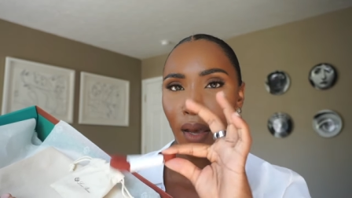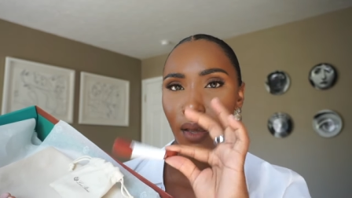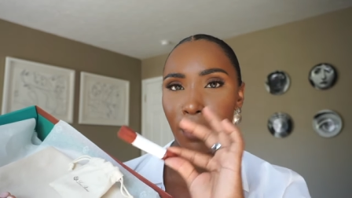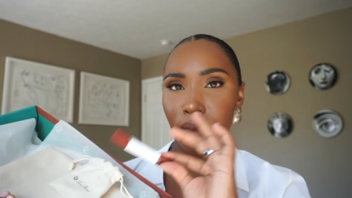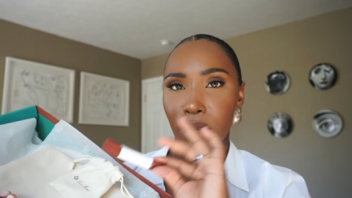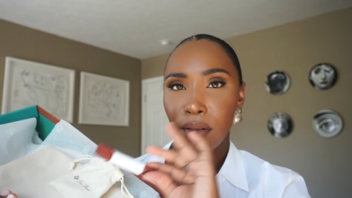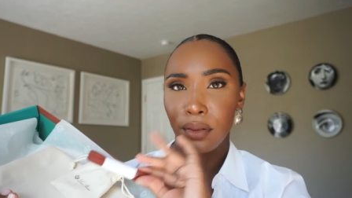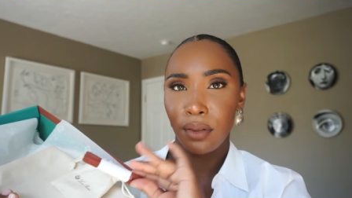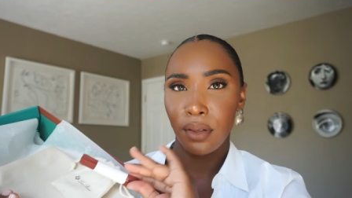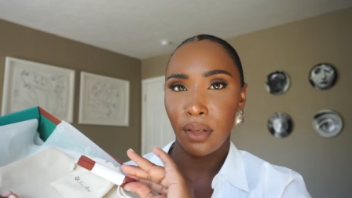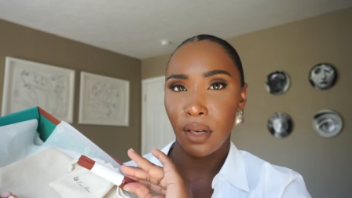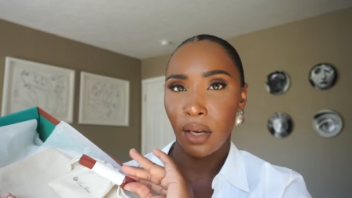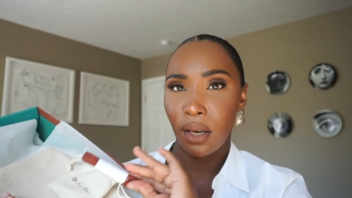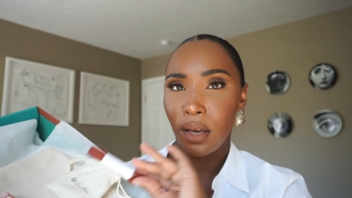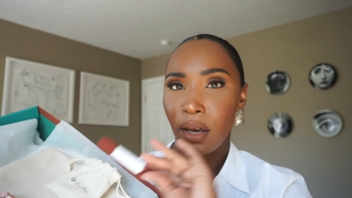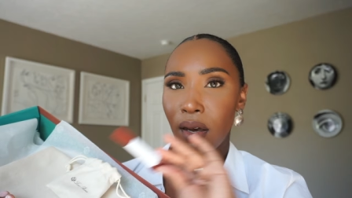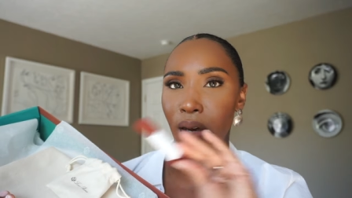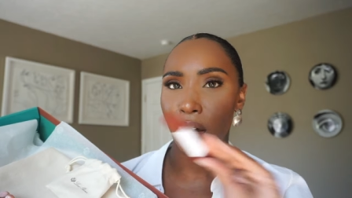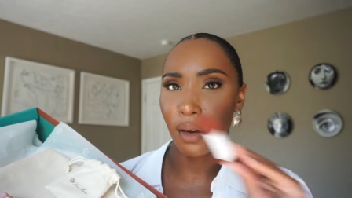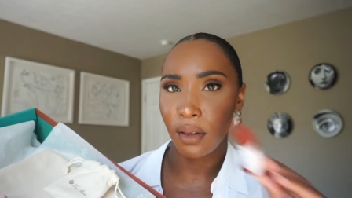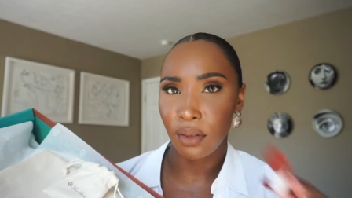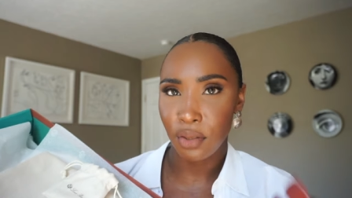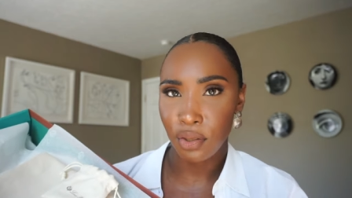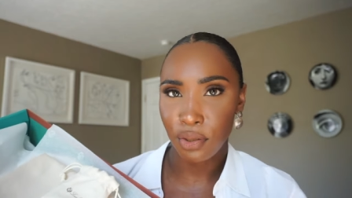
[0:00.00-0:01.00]
that are in a
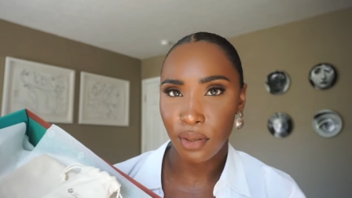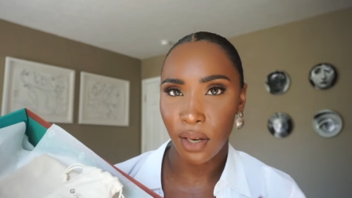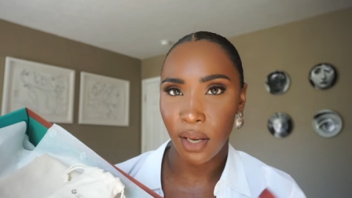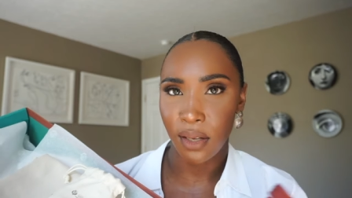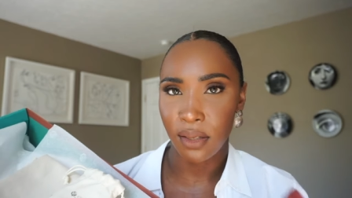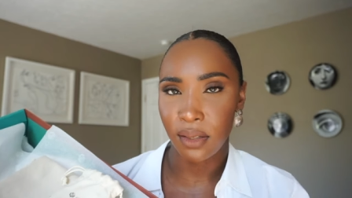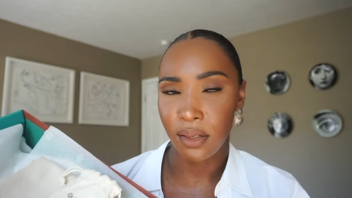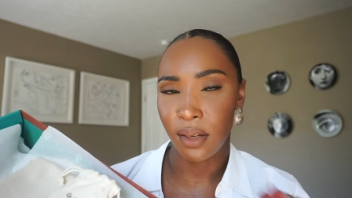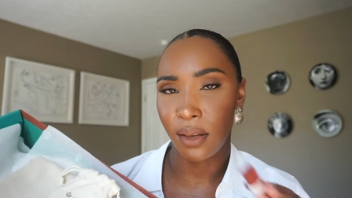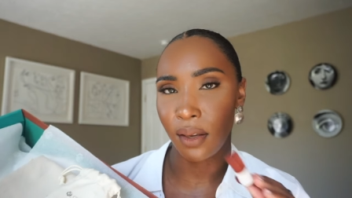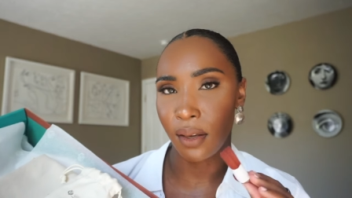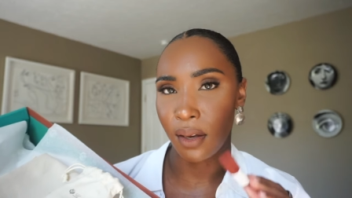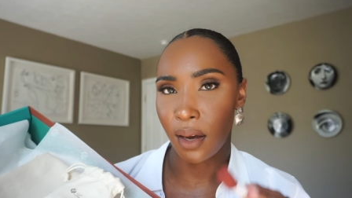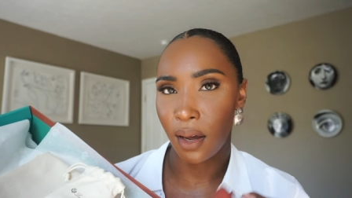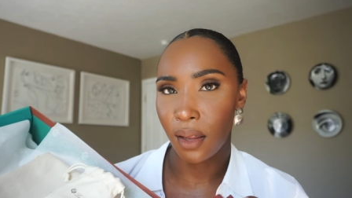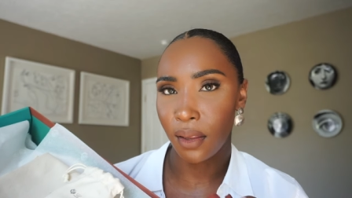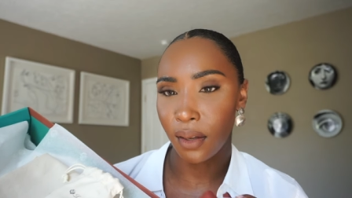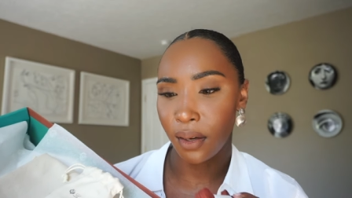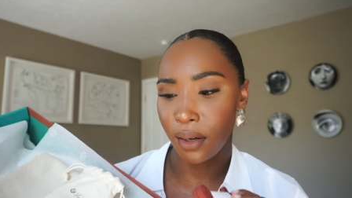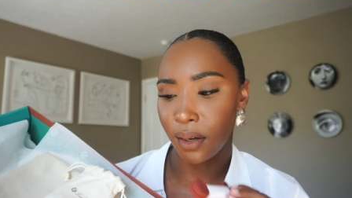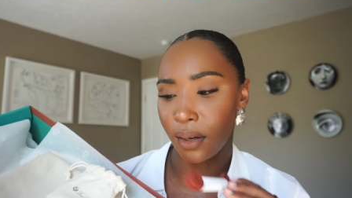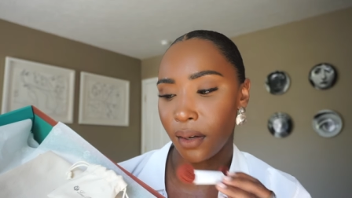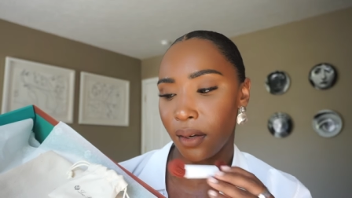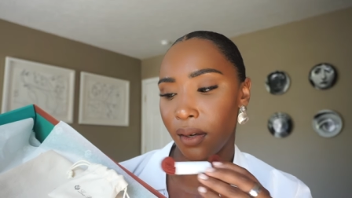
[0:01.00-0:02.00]
contrasting
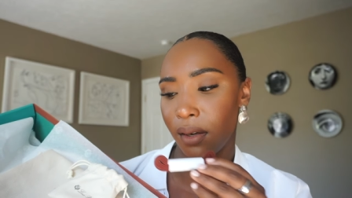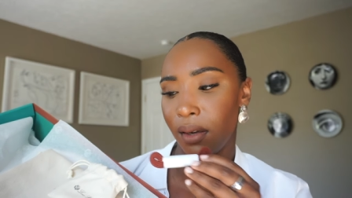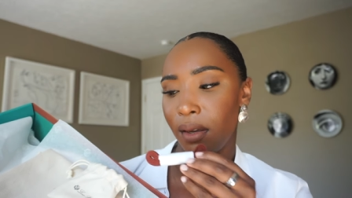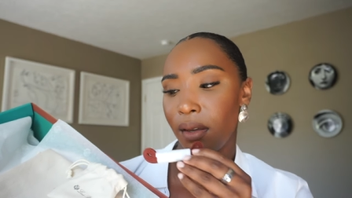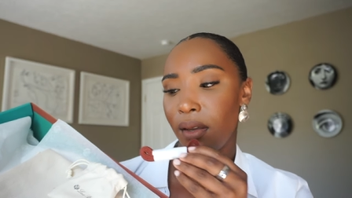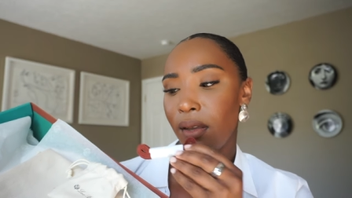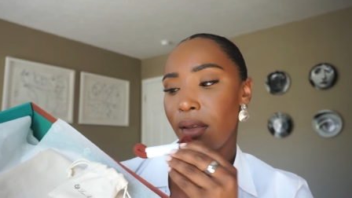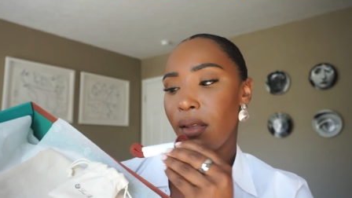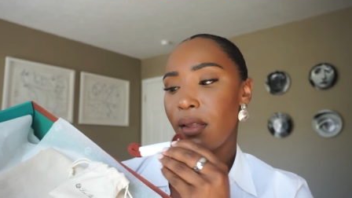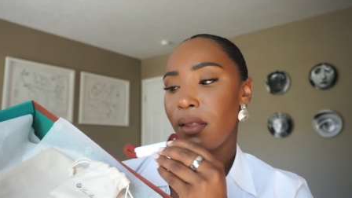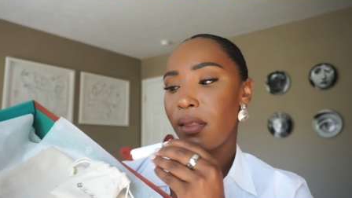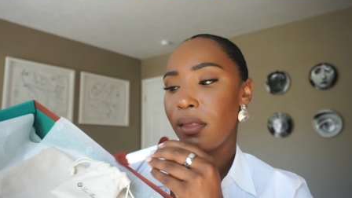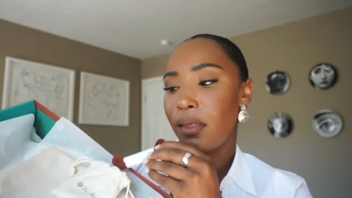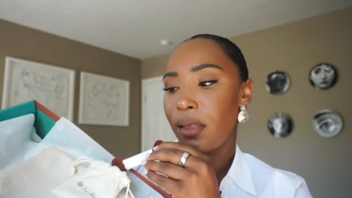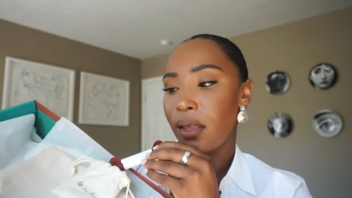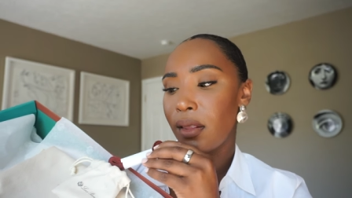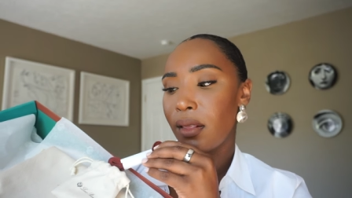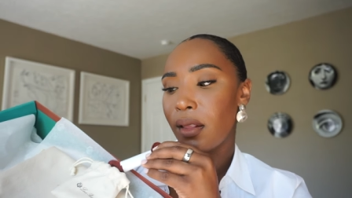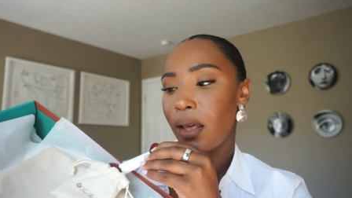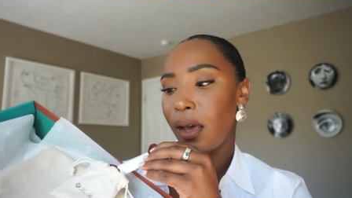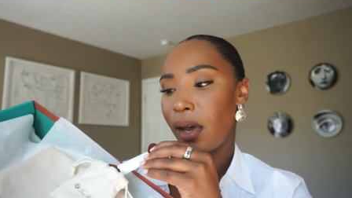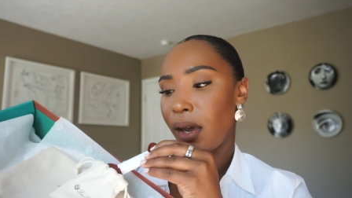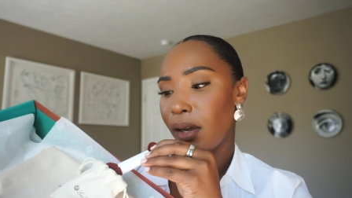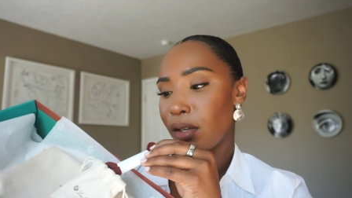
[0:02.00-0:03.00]
color
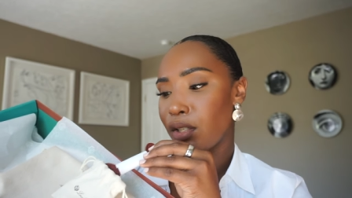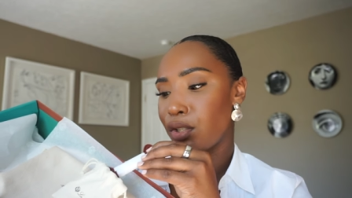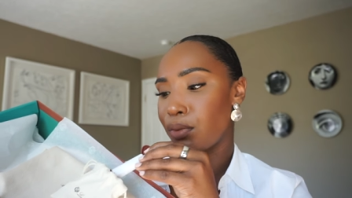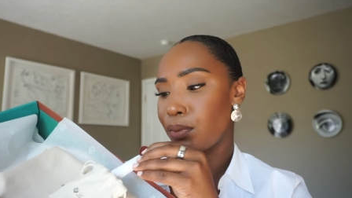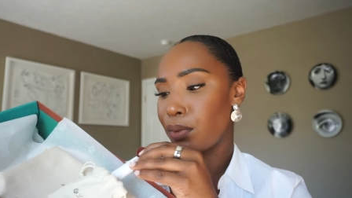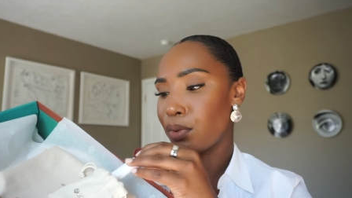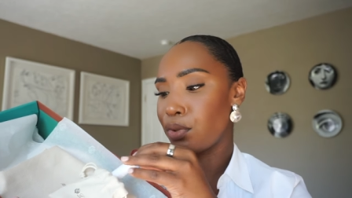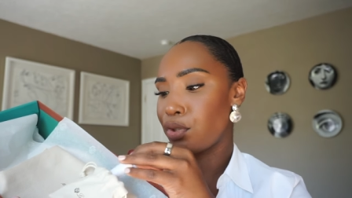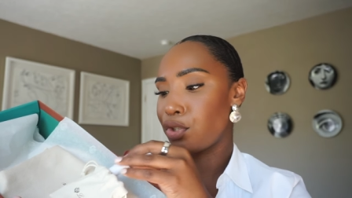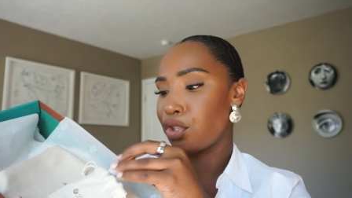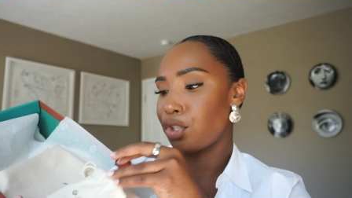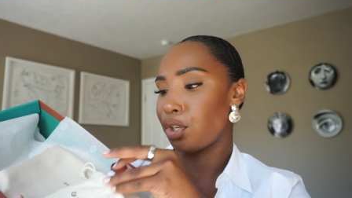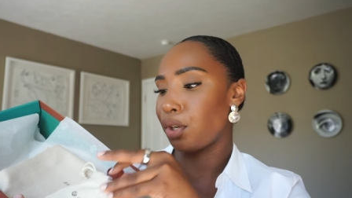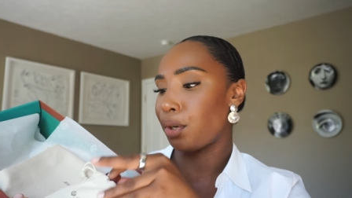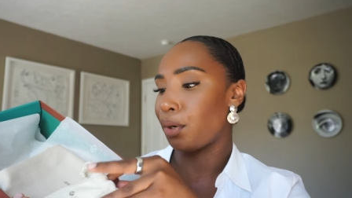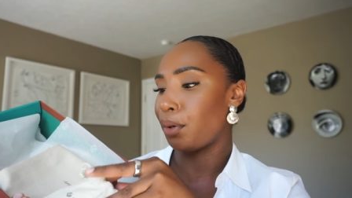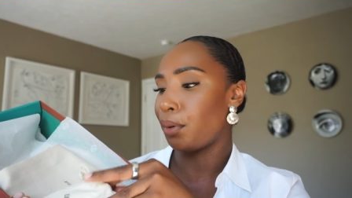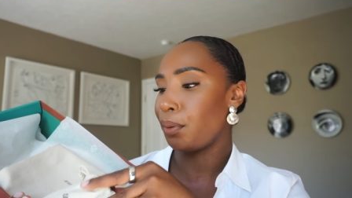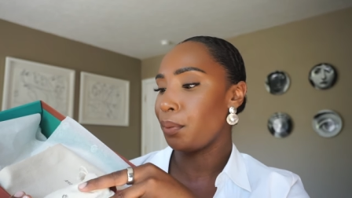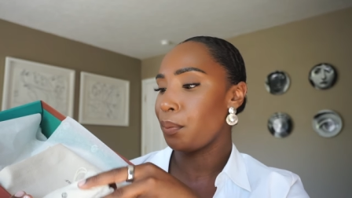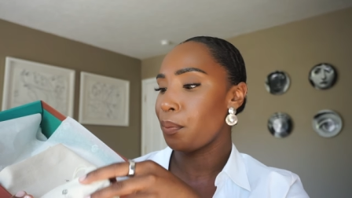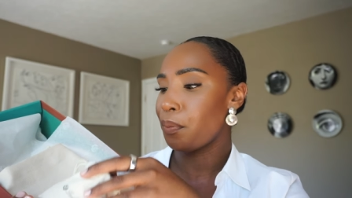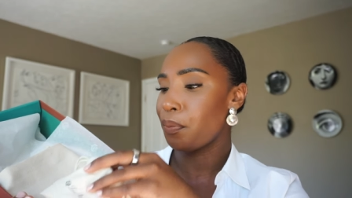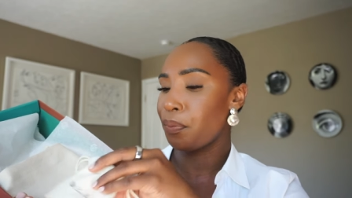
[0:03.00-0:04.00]
than the actual
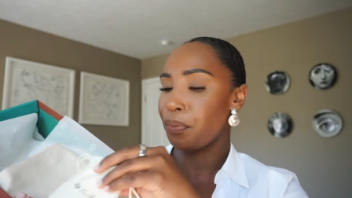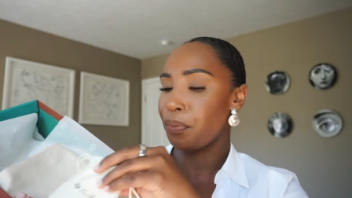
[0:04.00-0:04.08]
shoe.